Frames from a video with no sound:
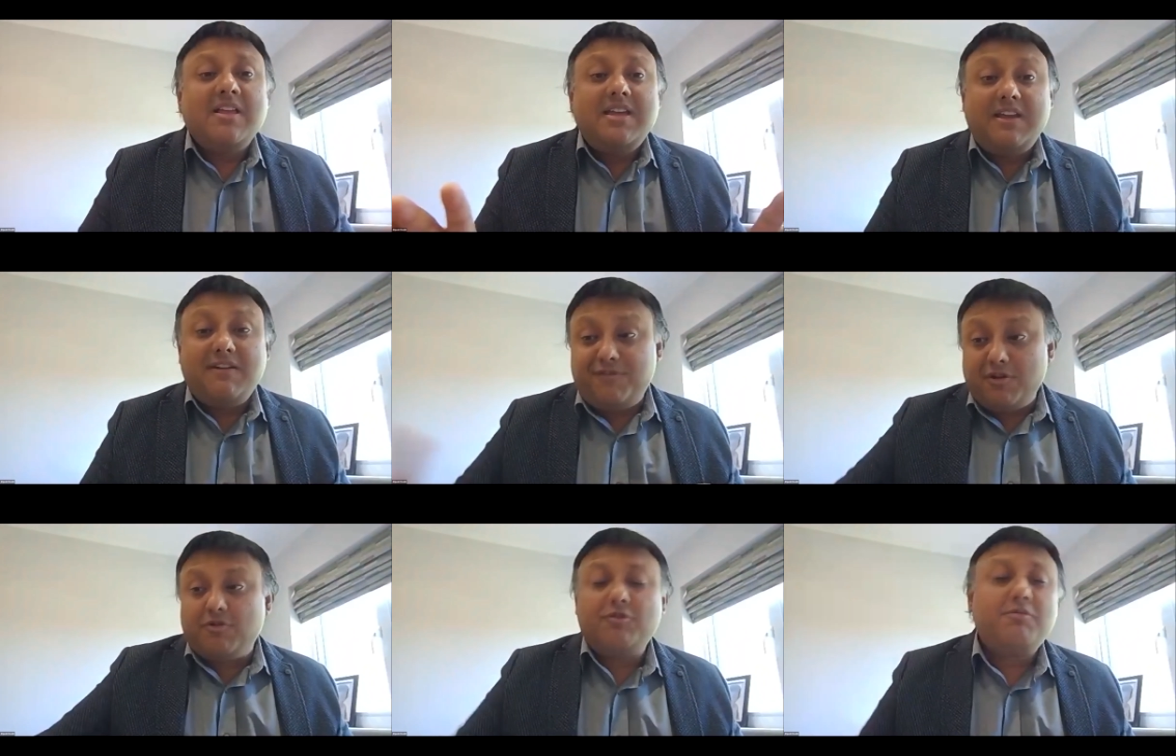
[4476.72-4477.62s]
if
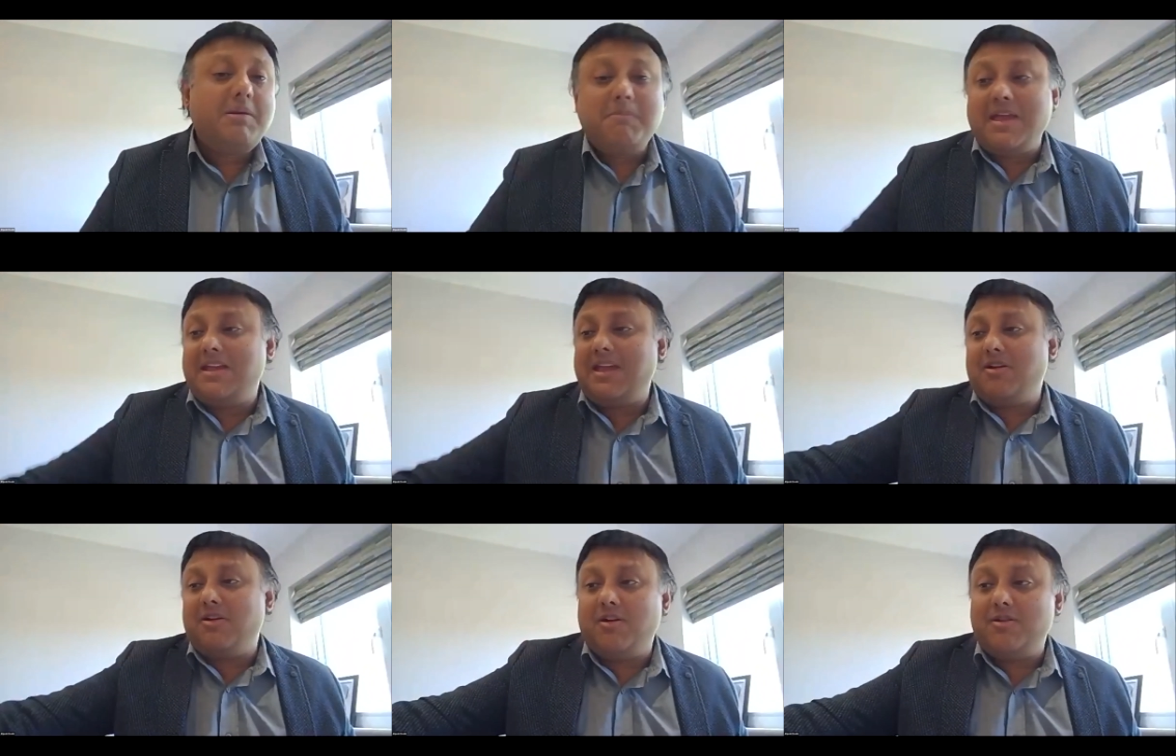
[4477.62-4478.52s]
you're going to be
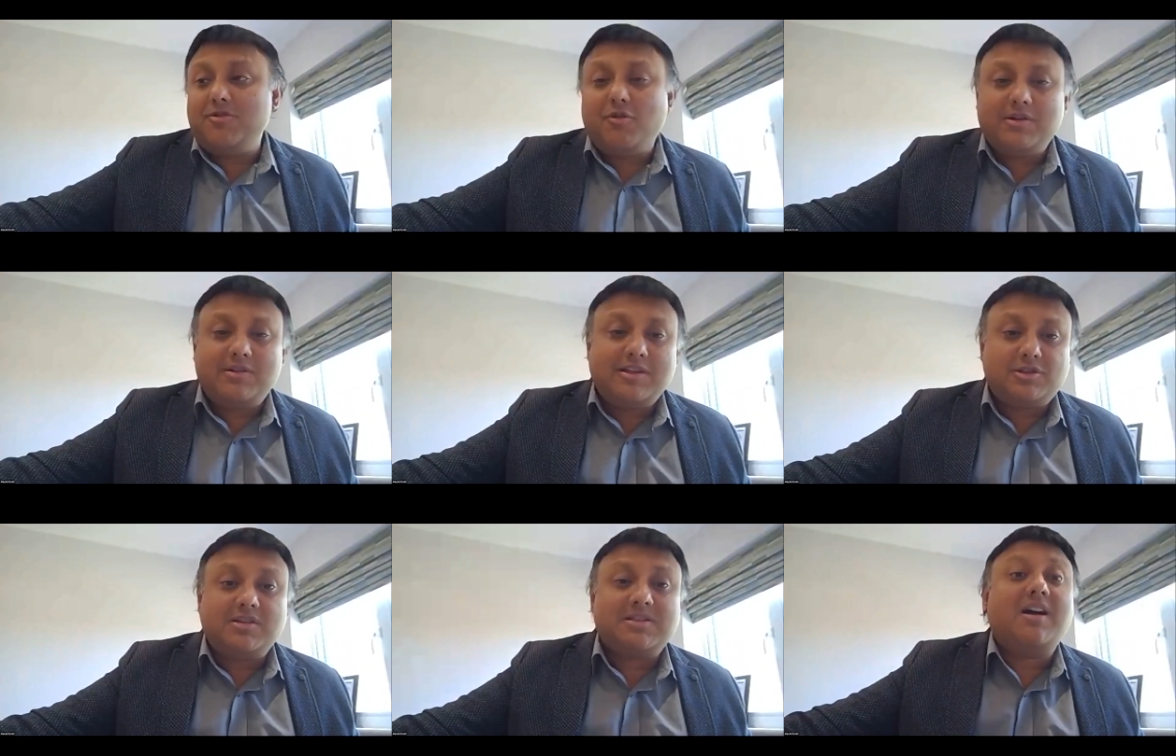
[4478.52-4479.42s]
making your
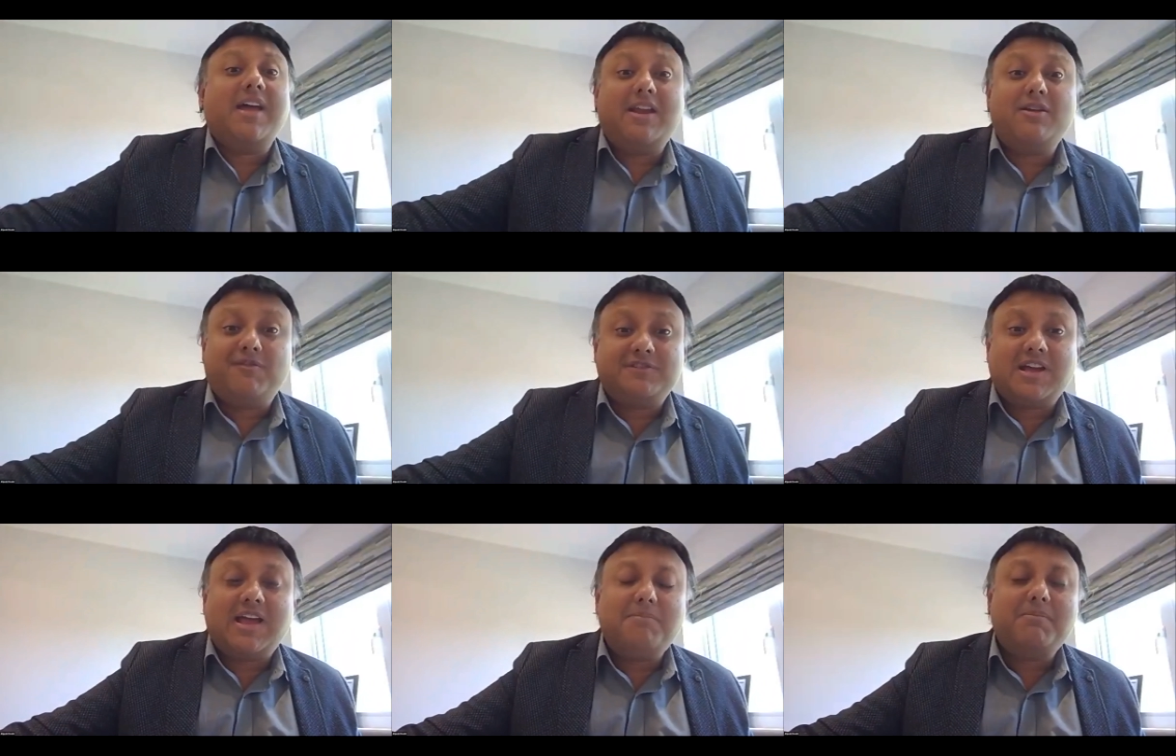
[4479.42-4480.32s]
dishes ahead of
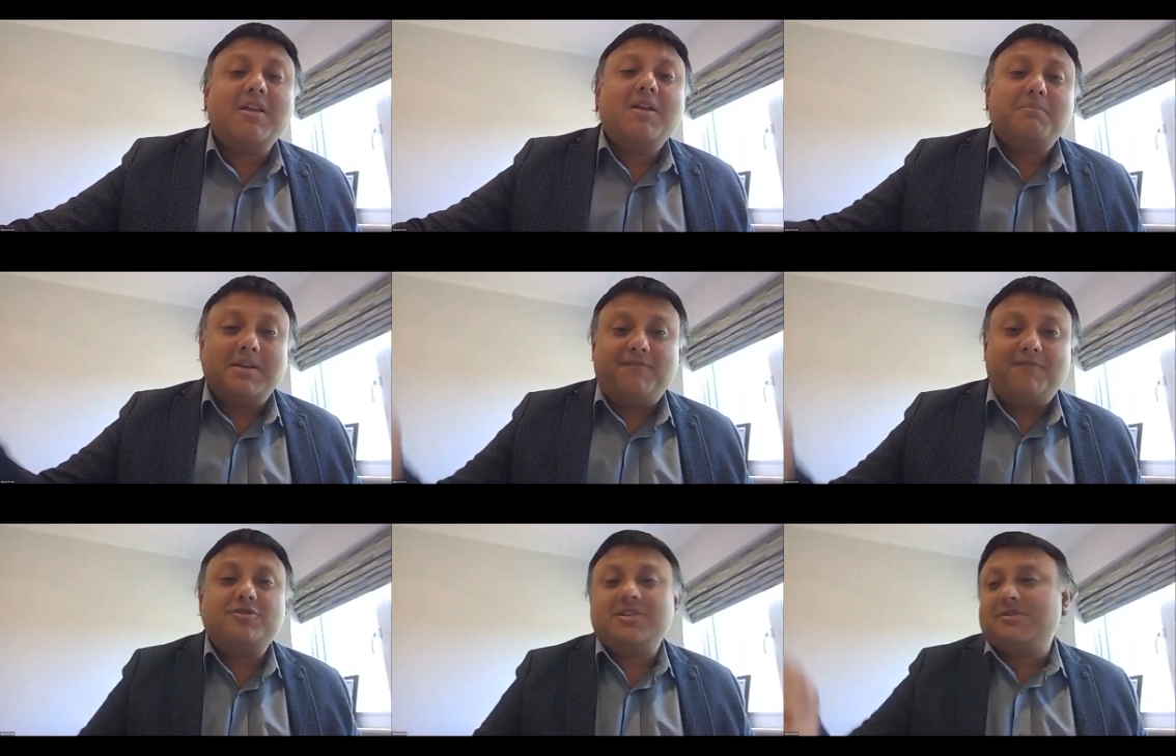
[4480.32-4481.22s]
time, But if
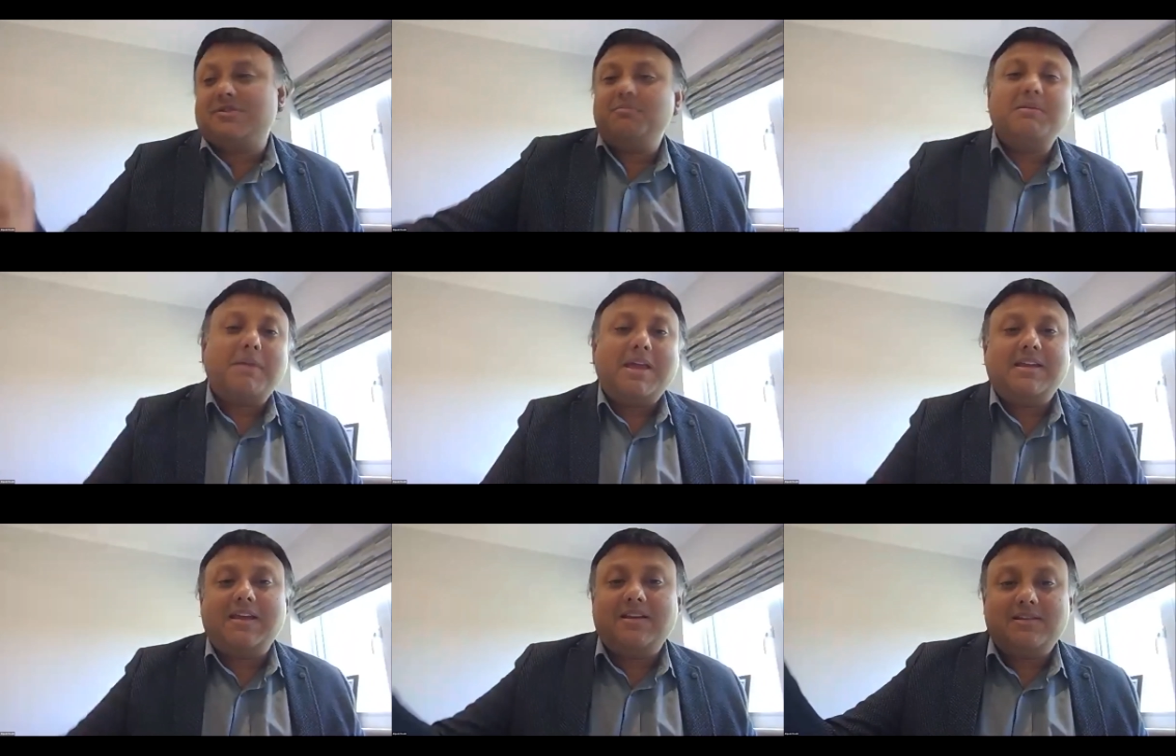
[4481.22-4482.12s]
you're just going to be
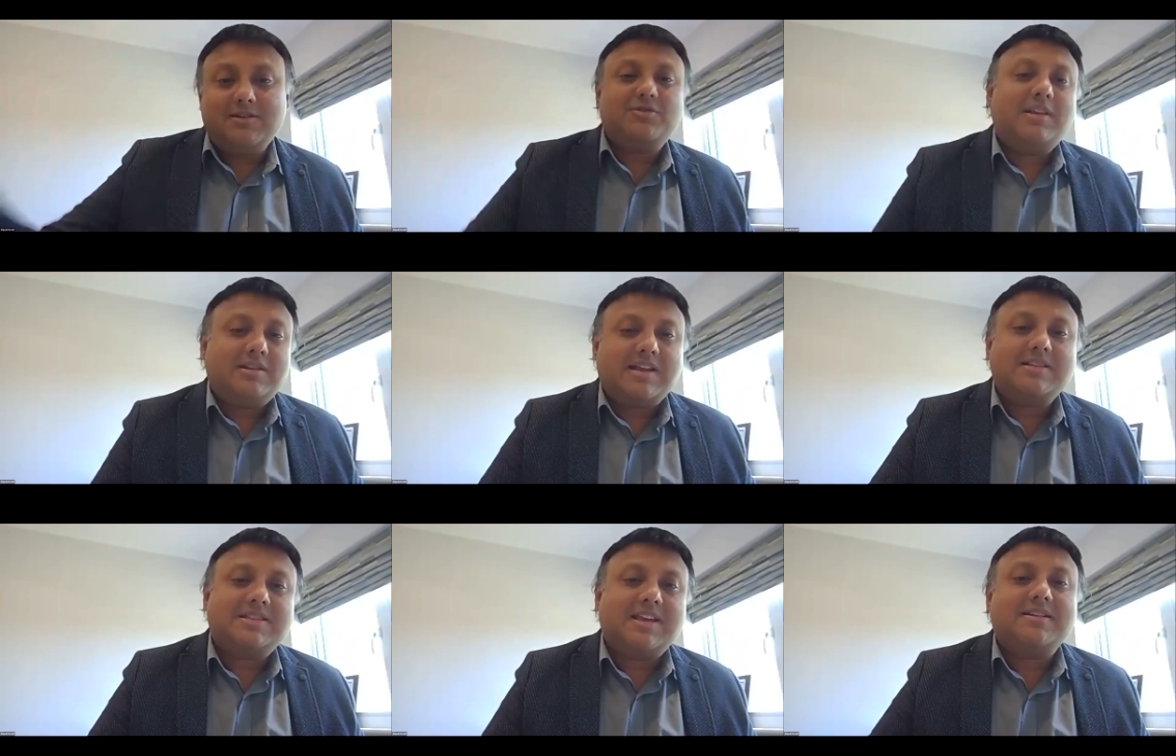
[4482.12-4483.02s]
making literally 10
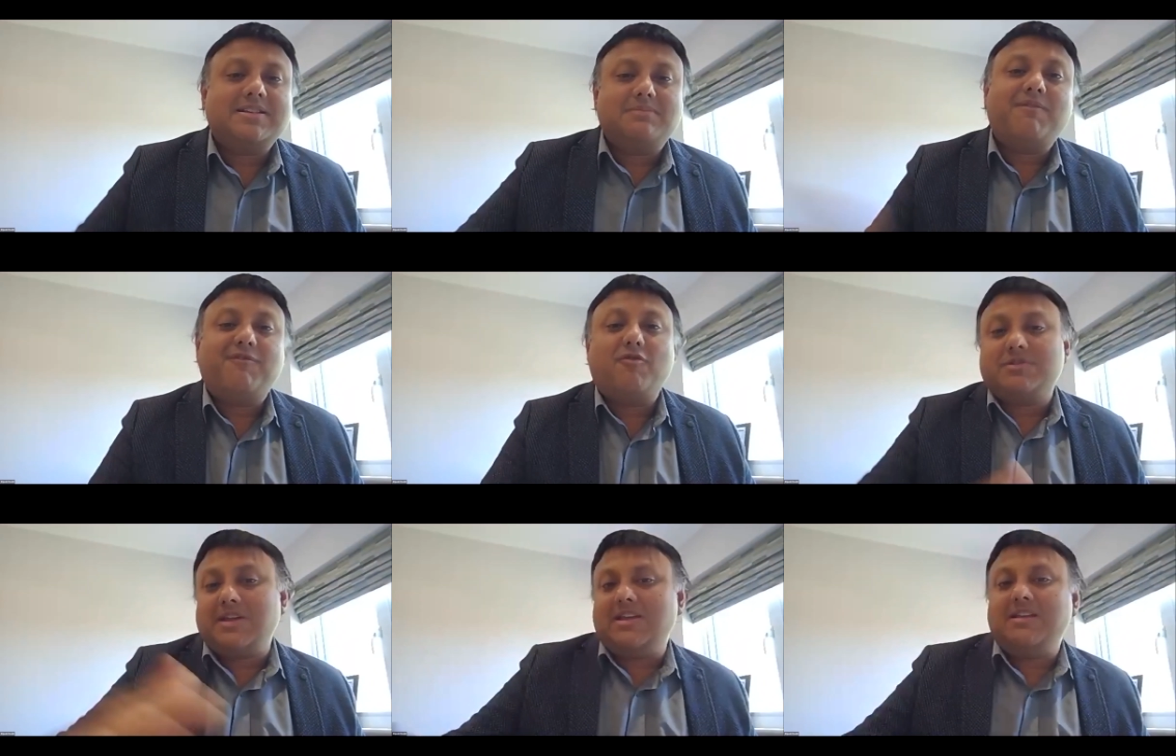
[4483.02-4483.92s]
seconds before
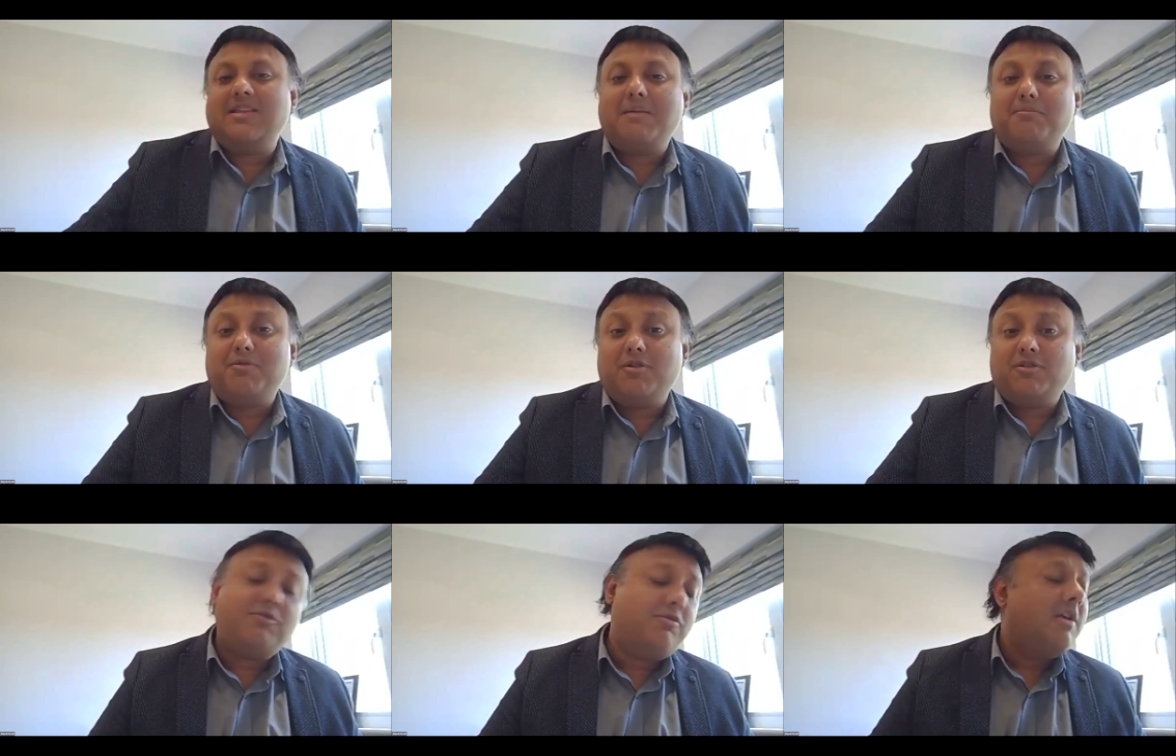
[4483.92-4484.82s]
taking the embryo
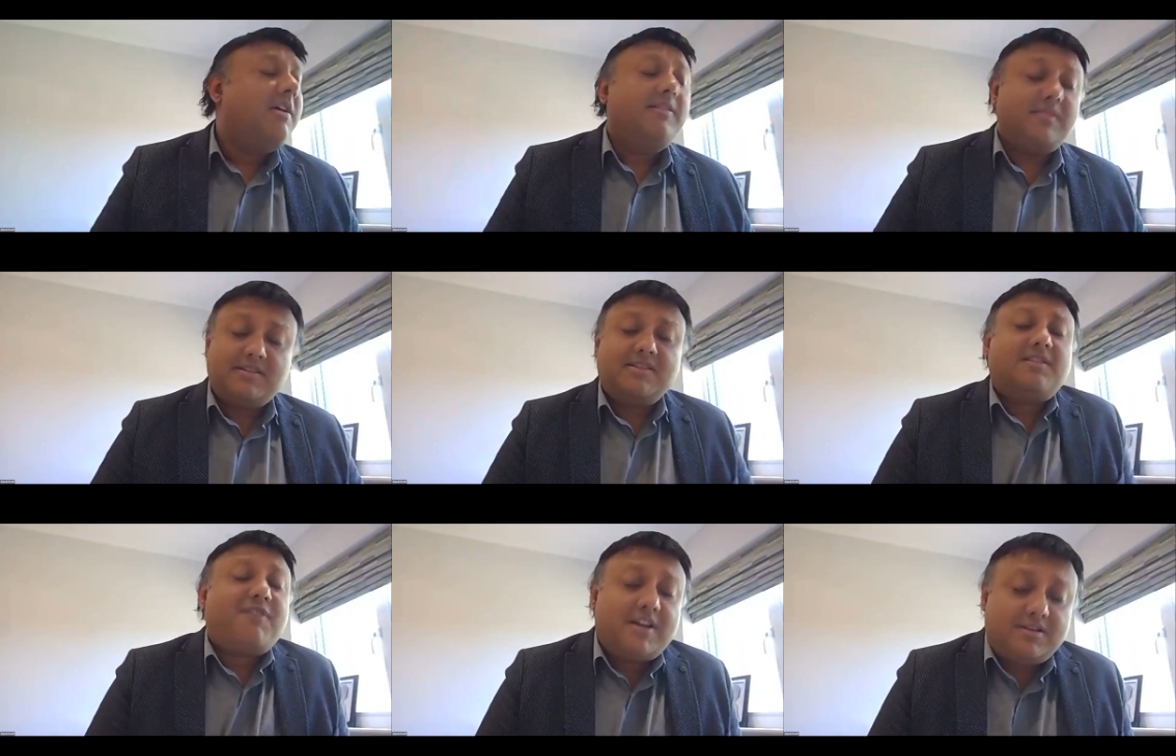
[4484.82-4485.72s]
through, then it's
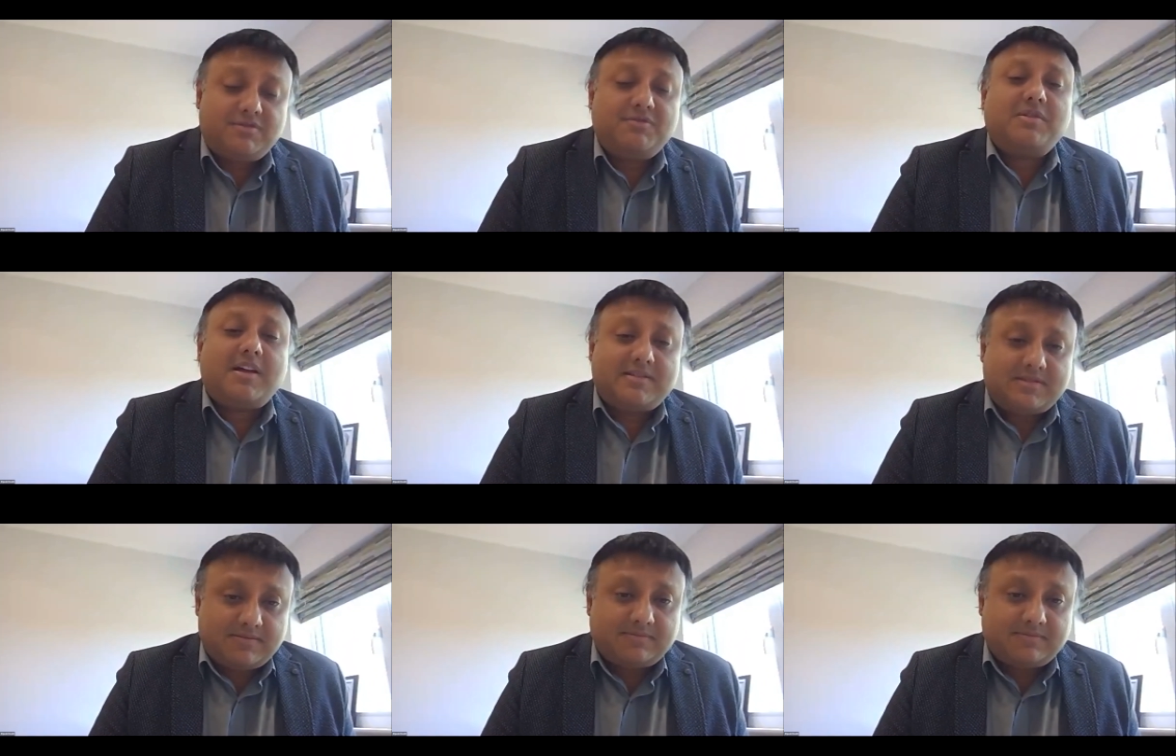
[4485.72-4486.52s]
fine to do that.